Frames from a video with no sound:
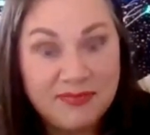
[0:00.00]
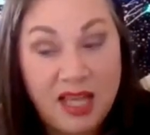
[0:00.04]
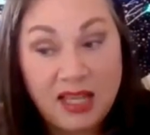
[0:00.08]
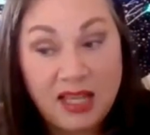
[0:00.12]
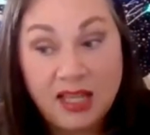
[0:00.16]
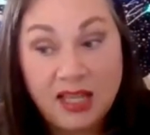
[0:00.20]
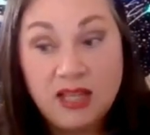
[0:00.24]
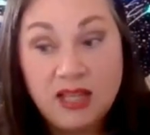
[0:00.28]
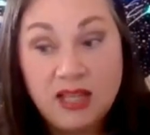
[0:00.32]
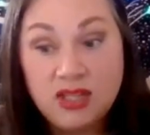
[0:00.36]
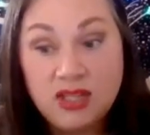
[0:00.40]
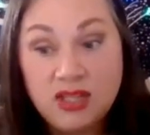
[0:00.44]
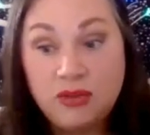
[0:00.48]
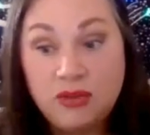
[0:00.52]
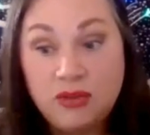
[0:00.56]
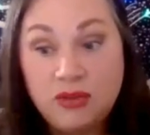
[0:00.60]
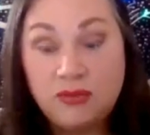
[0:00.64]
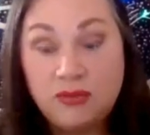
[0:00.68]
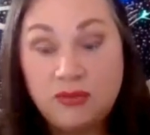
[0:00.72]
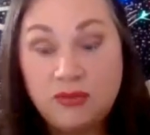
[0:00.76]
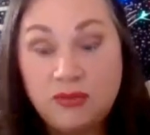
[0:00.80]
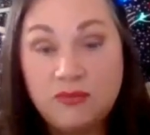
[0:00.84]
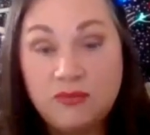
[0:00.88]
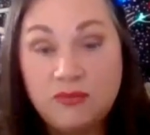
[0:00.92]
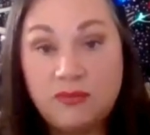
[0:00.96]
Unless
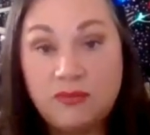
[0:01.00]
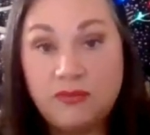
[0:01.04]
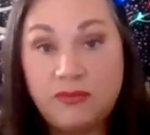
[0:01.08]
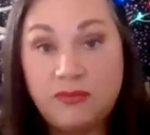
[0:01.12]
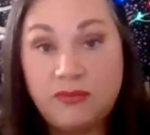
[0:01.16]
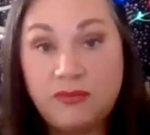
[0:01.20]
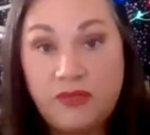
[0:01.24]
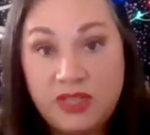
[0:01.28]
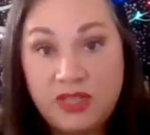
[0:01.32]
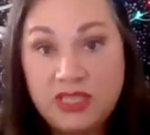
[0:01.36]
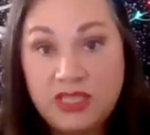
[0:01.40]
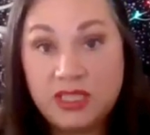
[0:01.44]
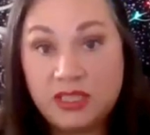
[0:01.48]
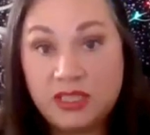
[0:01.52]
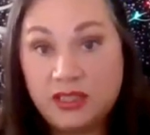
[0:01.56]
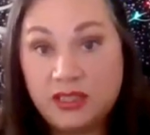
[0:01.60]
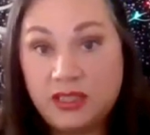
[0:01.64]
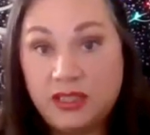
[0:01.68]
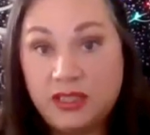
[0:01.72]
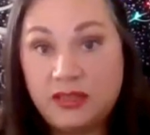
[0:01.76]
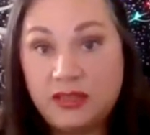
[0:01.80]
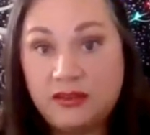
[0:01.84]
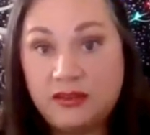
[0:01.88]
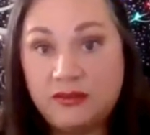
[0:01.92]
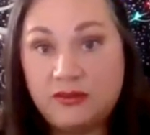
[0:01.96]
you
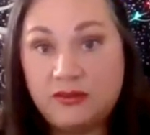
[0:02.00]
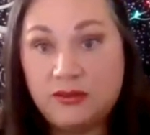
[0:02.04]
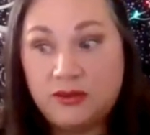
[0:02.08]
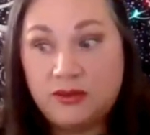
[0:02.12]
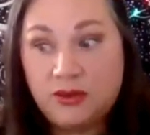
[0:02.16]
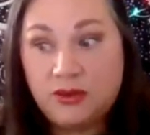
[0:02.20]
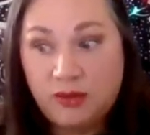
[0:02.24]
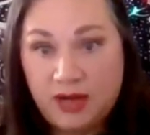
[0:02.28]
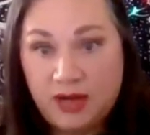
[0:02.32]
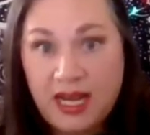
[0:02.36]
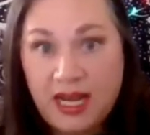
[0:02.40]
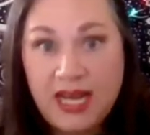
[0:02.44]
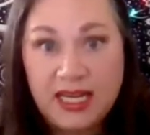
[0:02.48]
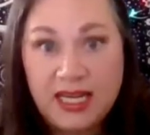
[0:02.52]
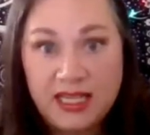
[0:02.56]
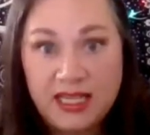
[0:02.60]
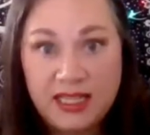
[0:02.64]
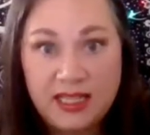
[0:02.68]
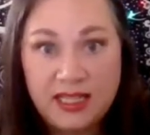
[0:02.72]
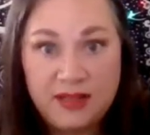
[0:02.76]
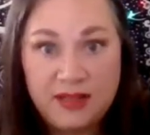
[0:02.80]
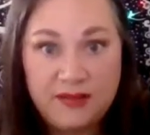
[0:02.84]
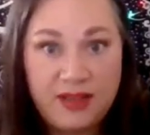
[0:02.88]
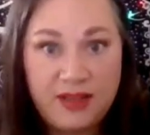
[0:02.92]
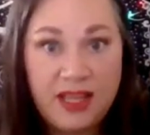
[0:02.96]
physically
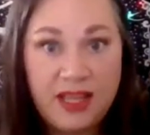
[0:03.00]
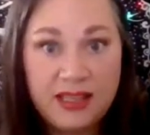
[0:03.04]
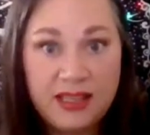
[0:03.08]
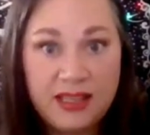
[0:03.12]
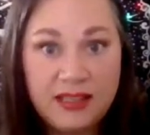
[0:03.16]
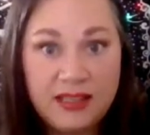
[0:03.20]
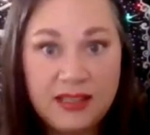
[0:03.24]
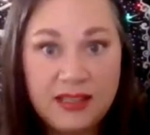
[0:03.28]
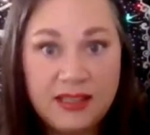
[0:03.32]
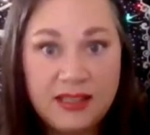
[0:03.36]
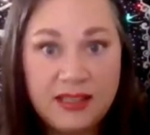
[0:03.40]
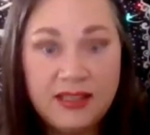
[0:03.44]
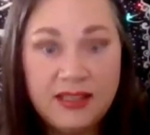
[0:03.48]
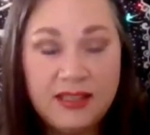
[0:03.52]
created the event.